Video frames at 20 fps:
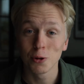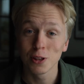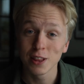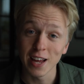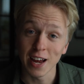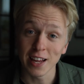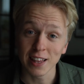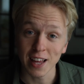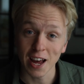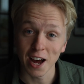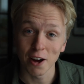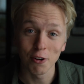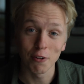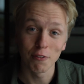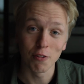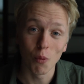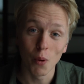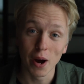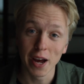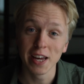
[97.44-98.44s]
with that out of
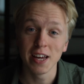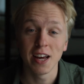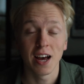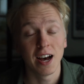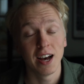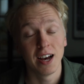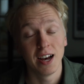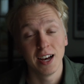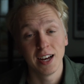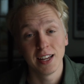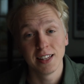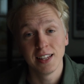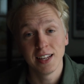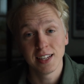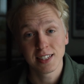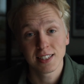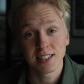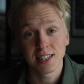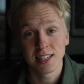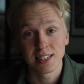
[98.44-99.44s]
the way,
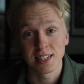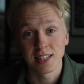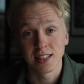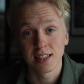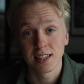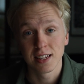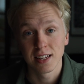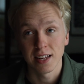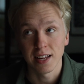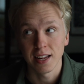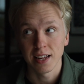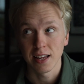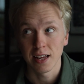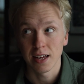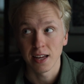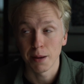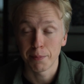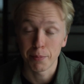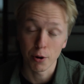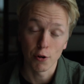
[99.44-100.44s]
this isn't
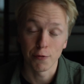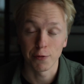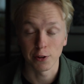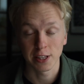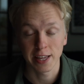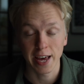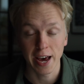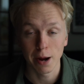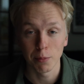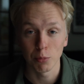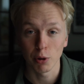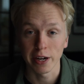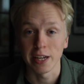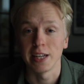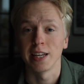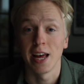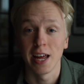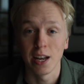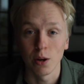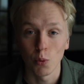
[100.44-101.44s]
a perfect camera
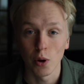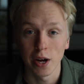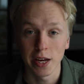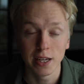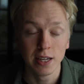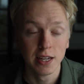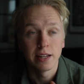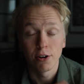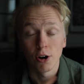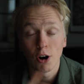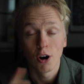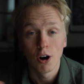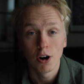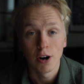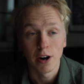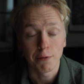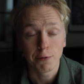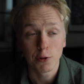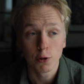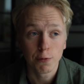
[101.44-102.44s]
in any way. There are
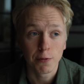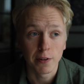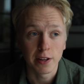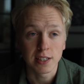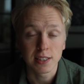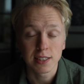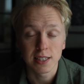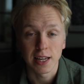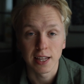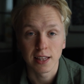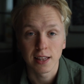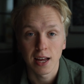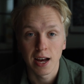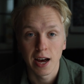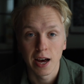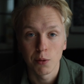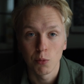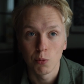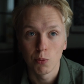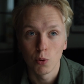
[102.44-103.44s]
a few things that
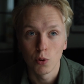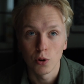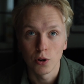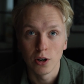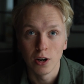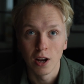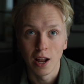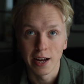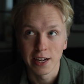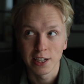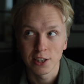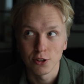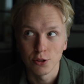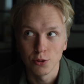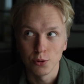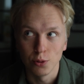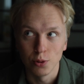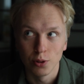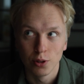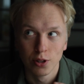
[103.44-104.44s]
I would like
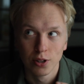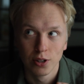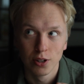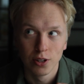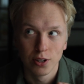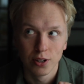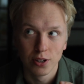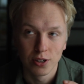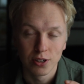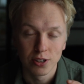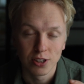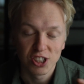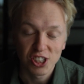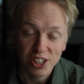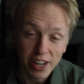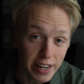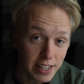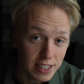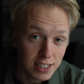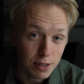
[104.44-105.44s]
to
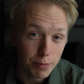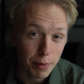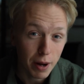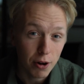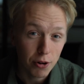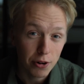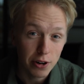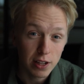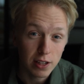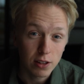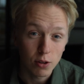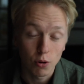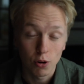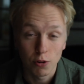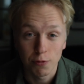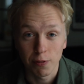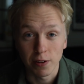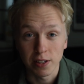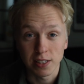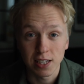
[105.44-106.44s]
change about it, or
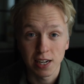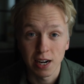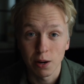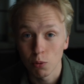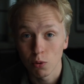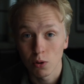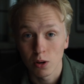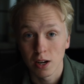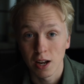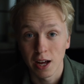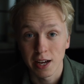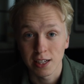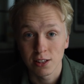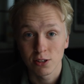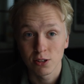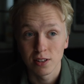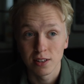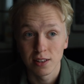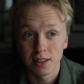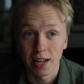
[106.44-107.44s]
things that I would like
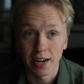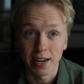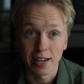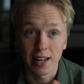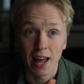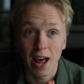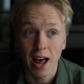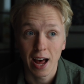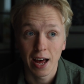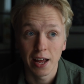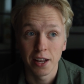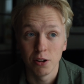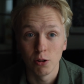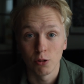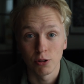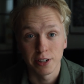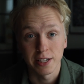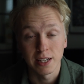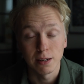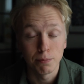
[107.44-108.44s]
that it had
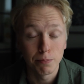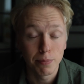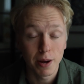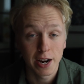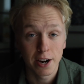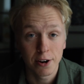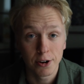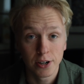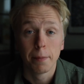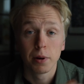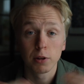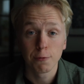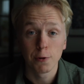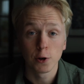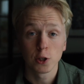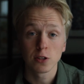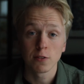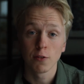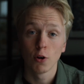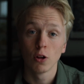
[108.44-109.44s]
or did better. But
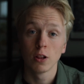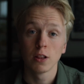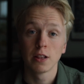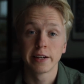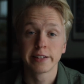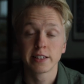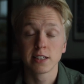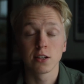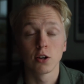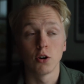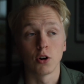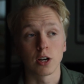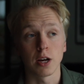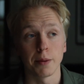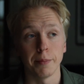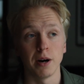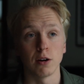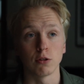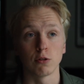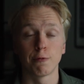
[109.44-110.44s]
first of all, let's talk
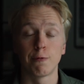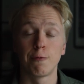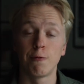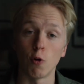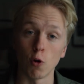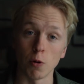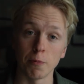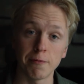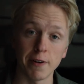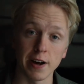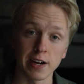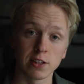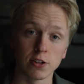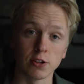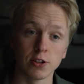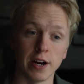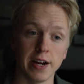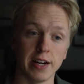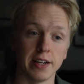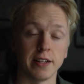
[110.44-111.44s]
about form
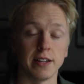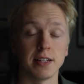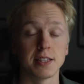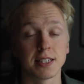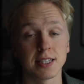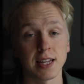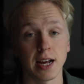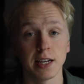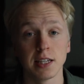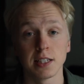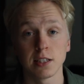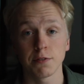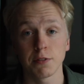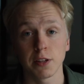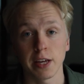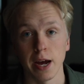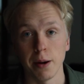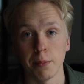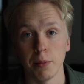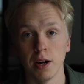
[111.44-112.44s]
factor and the size of the
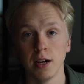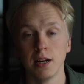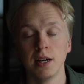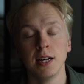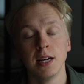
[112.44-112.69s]
camera.